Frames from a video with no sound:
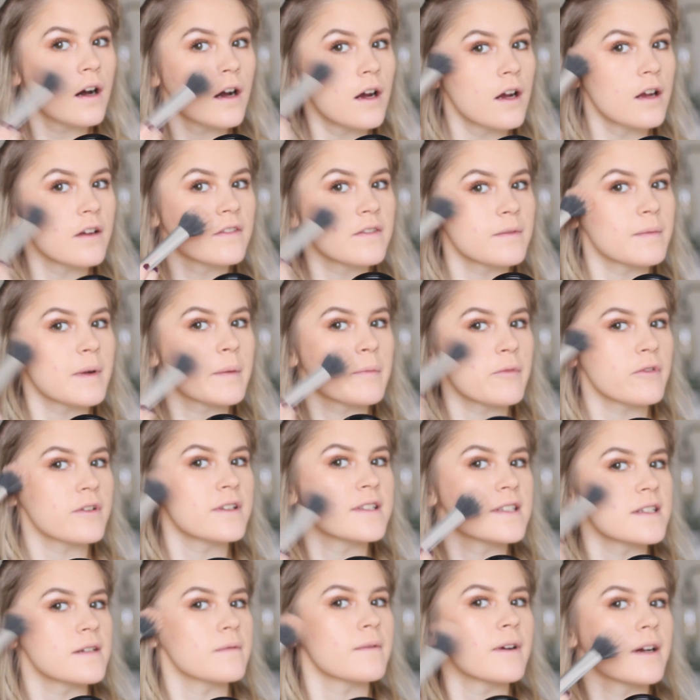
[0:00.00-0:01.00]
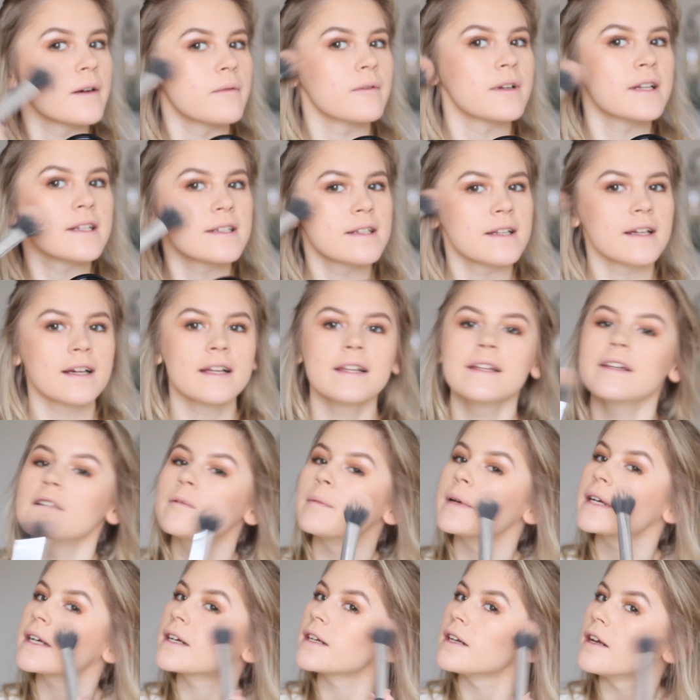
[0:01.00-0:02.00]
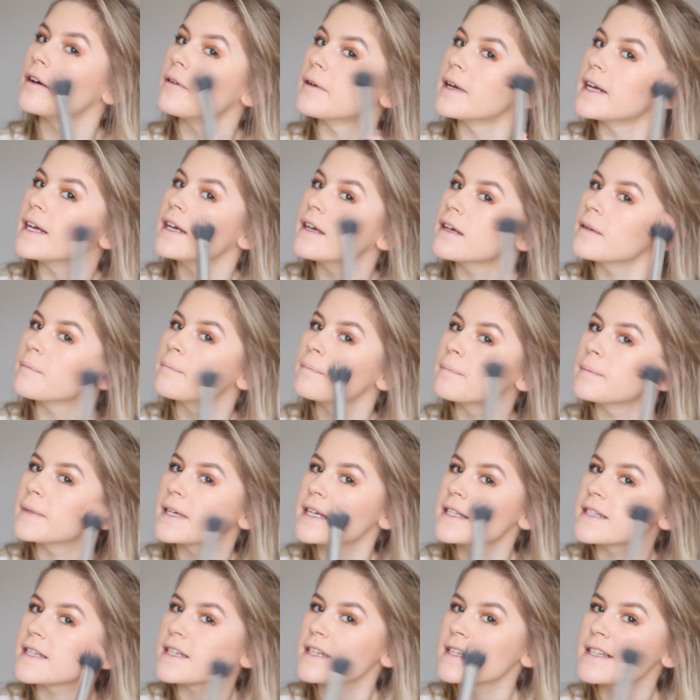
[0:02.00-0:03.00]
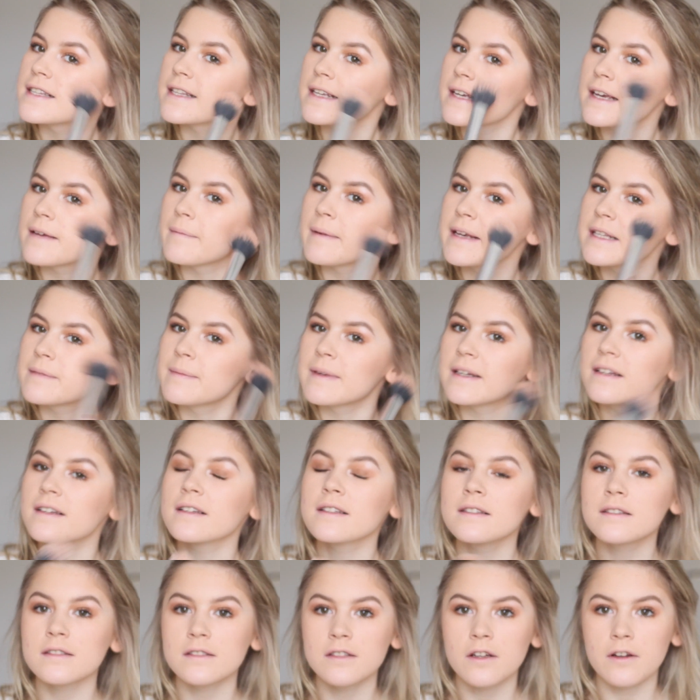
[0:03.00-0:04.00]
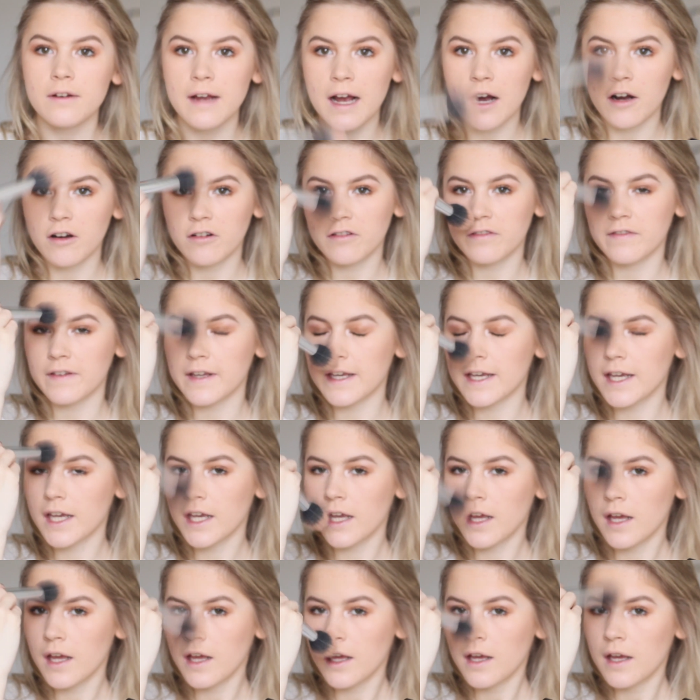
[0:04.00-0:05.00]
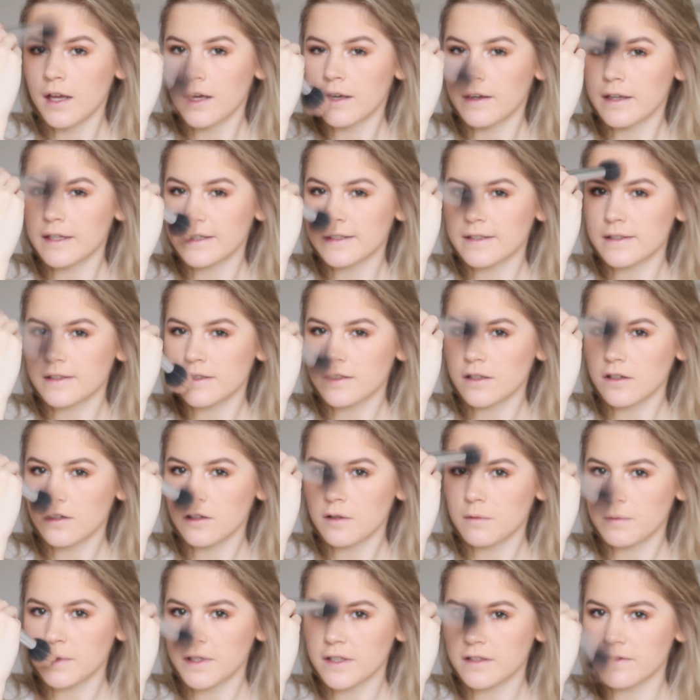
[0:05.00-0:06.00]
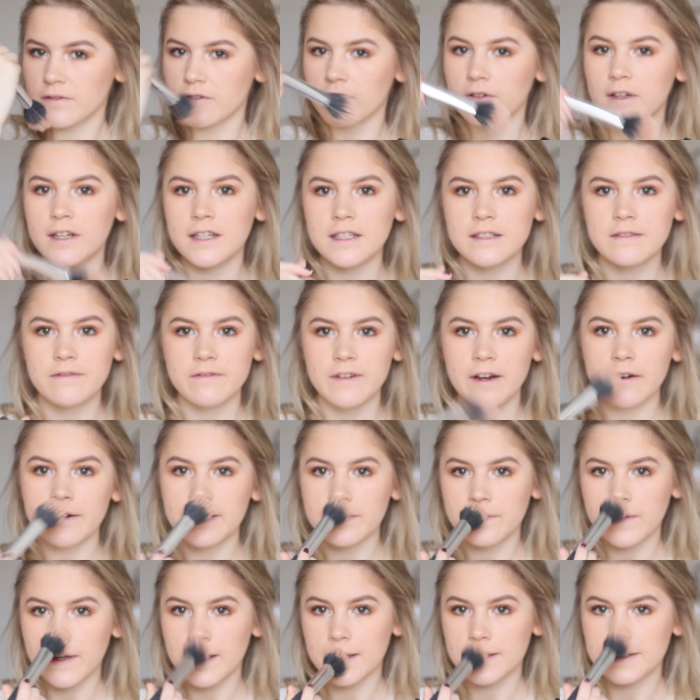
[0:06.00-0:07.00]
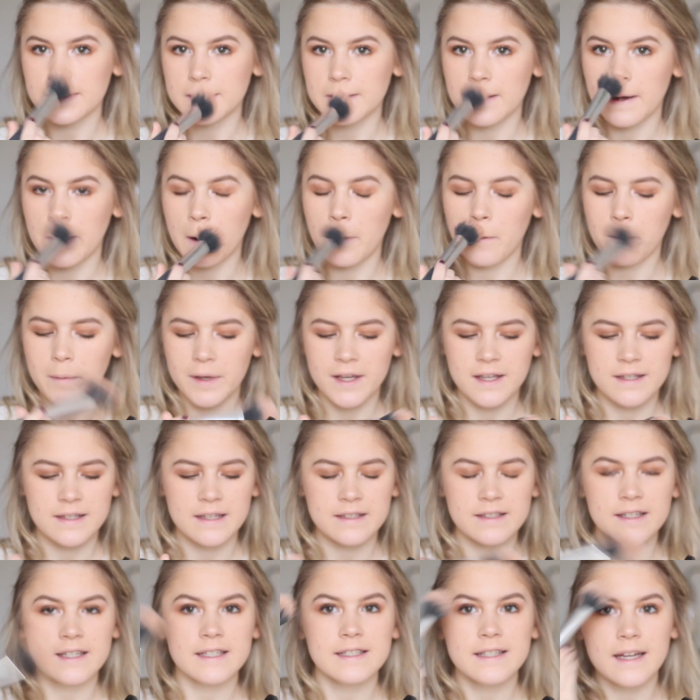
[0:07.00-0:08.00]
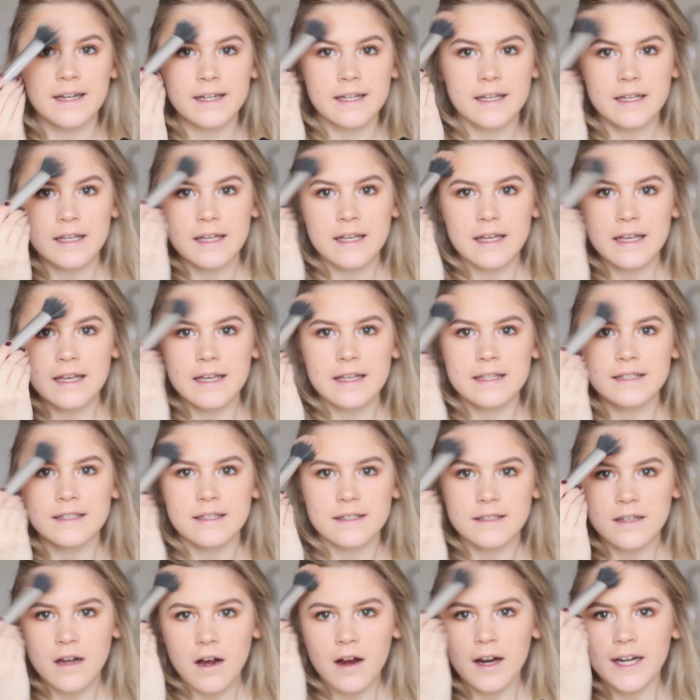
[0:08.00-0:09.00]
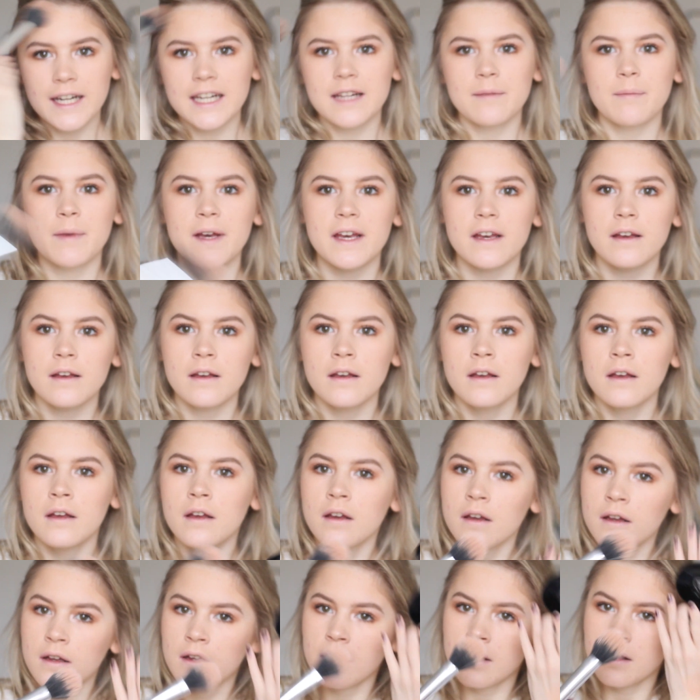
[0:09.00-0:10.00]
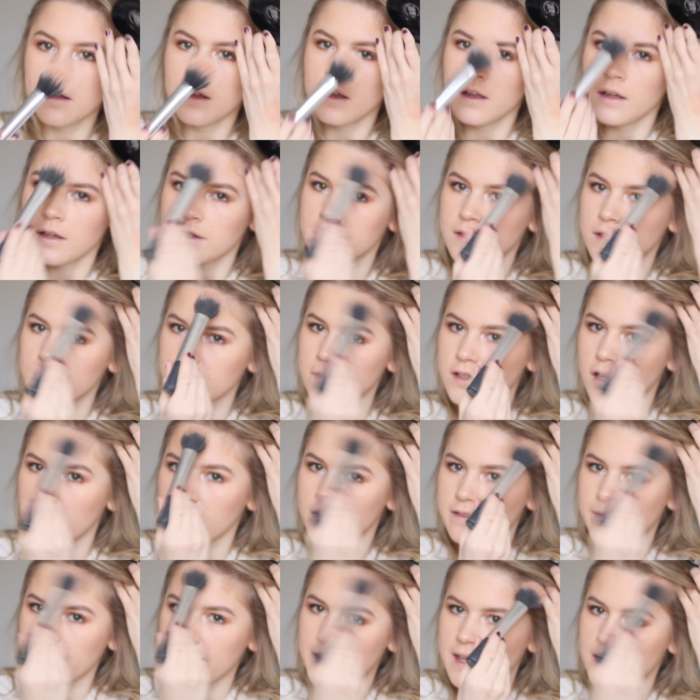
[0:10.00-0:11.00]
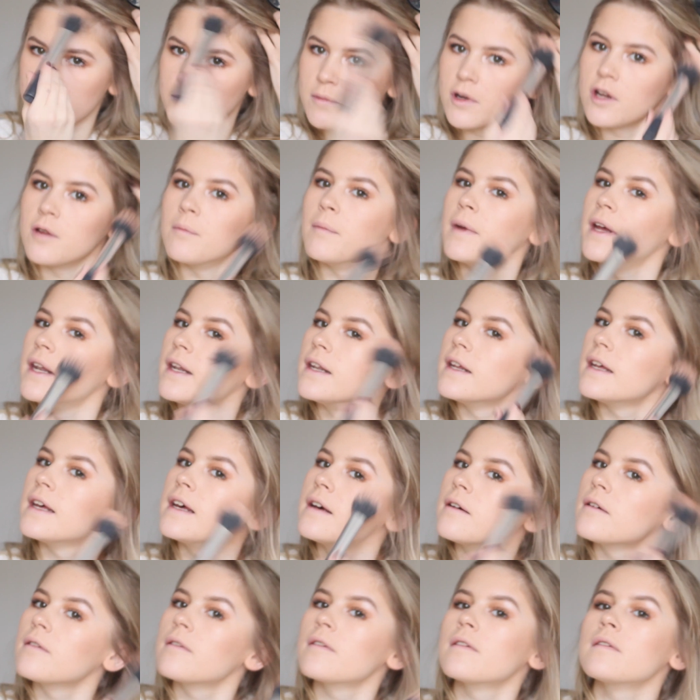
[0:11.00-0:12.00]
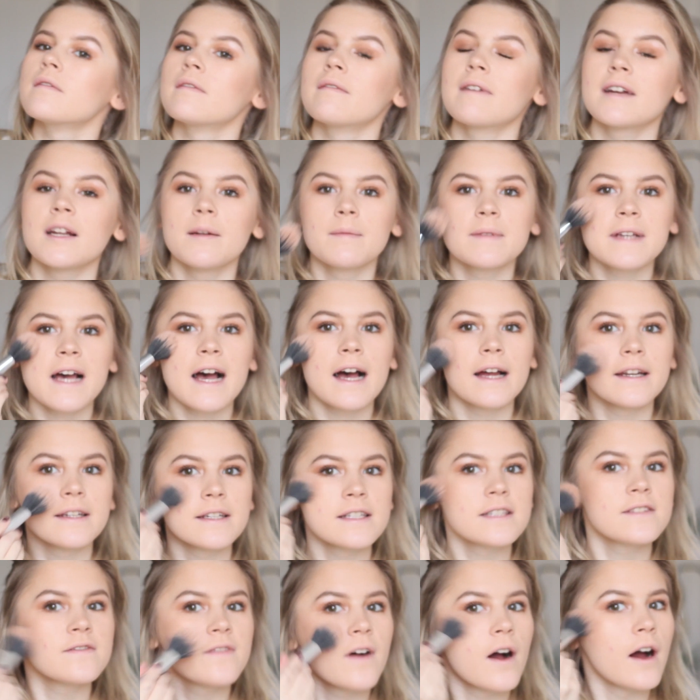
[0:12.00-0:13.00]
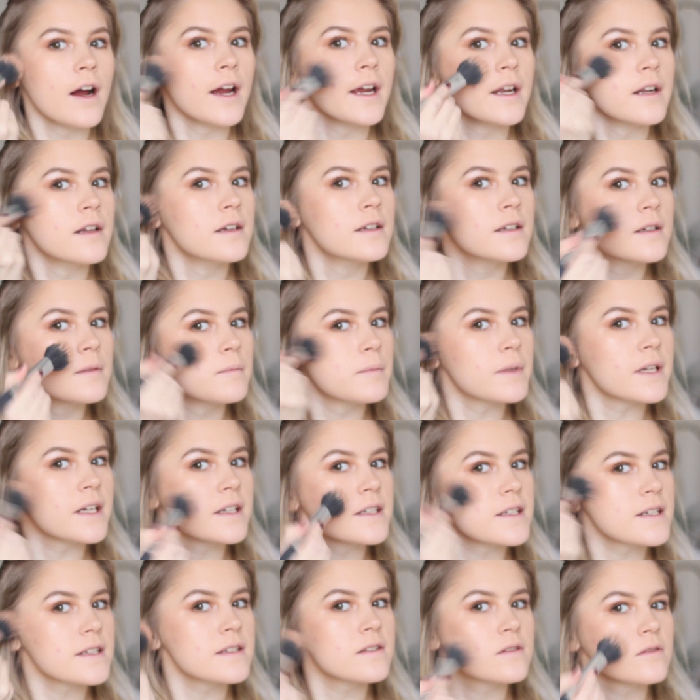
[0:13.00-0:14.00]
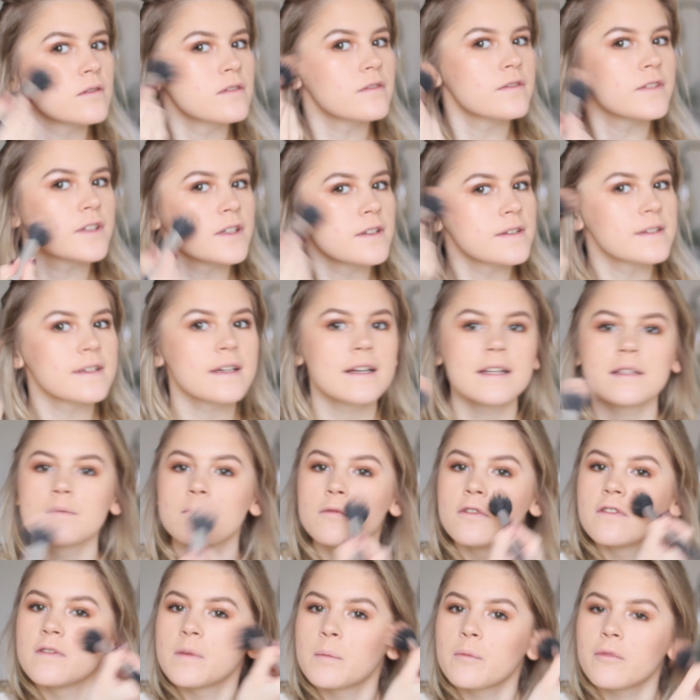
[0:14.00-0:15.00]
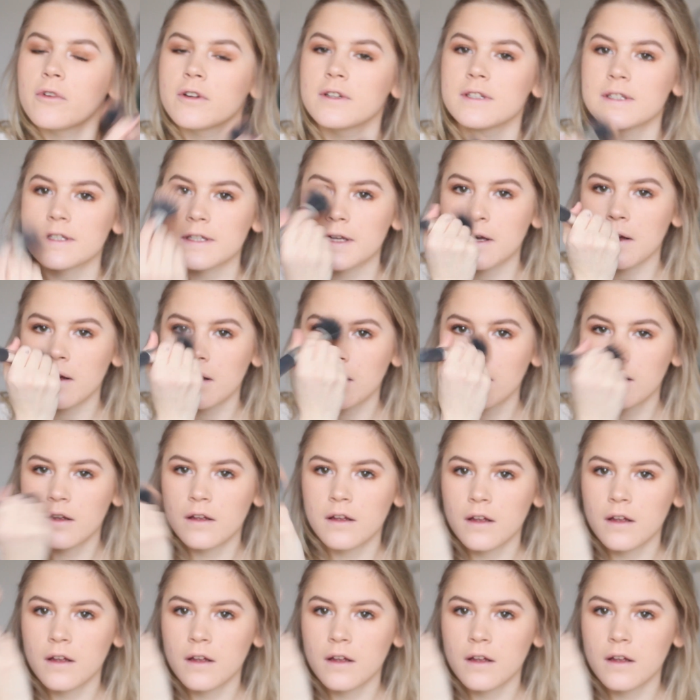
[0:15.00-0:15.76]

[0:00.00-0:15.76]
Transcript: over my bronzer where I want it to look a little bit glowy, because I just think it makes me look so healthy. It's so beautiful and it's very versatile because, as I said, it is a tiny bit too dark for me at the moment. When I'm tanned it's fine, but I just sort of use it as more of a bronzer